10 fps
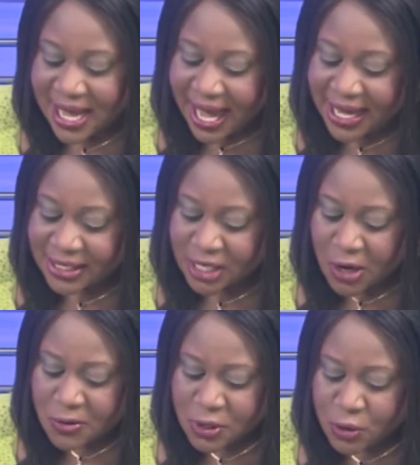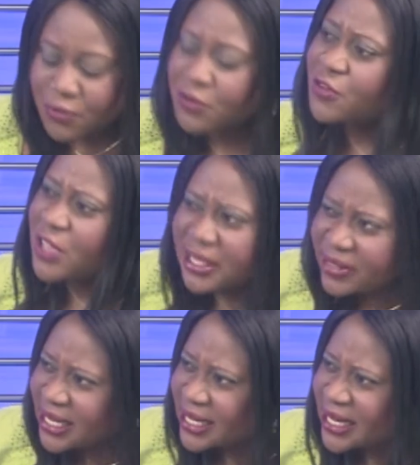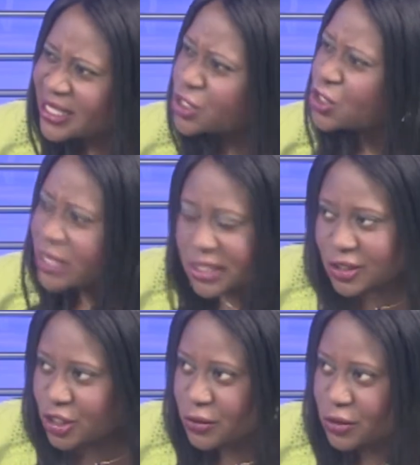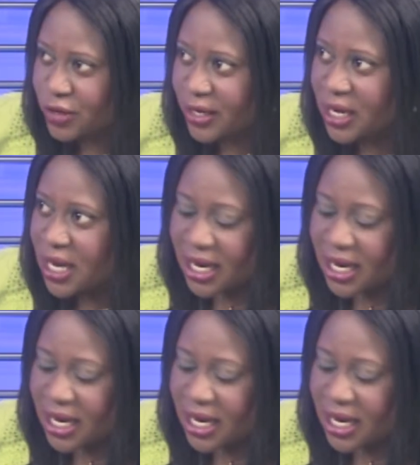and also feeding street children.